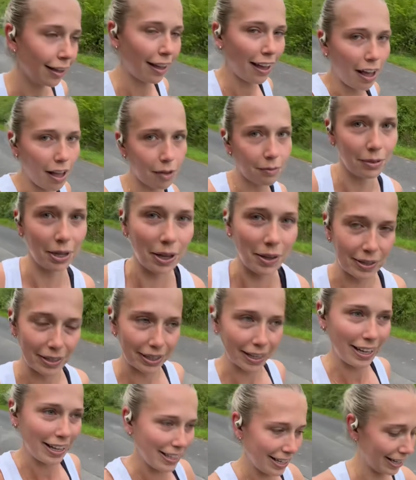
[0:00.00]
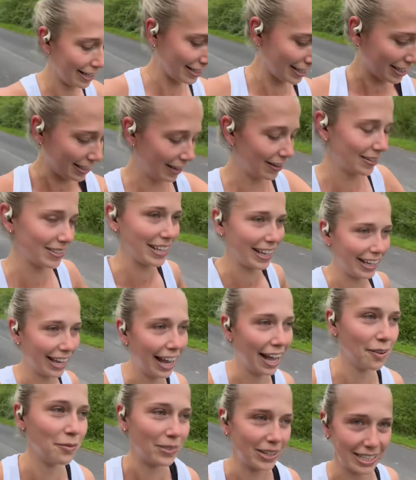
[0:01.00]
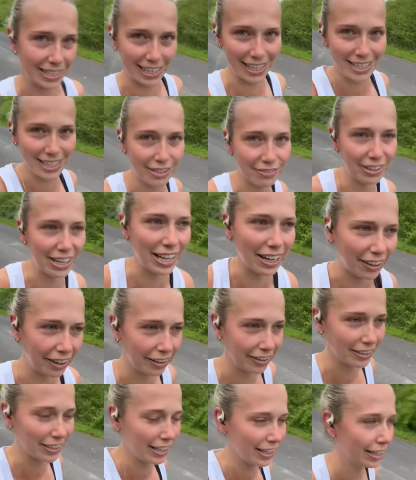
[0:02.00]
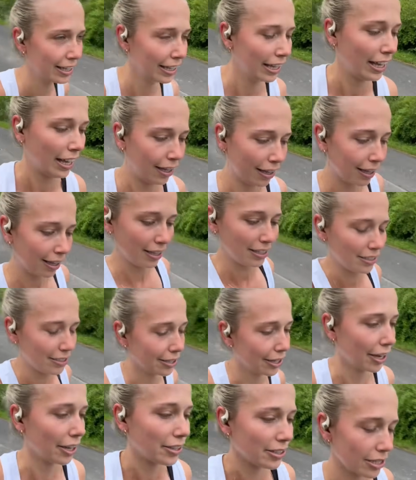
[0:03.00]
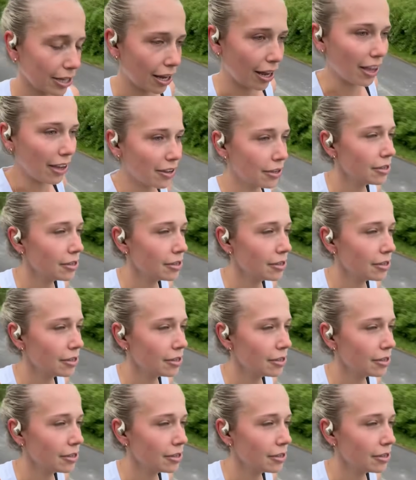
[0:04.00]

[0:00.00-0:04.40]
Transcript: I'm going as slow as I can, but it's actually really hard to go slow.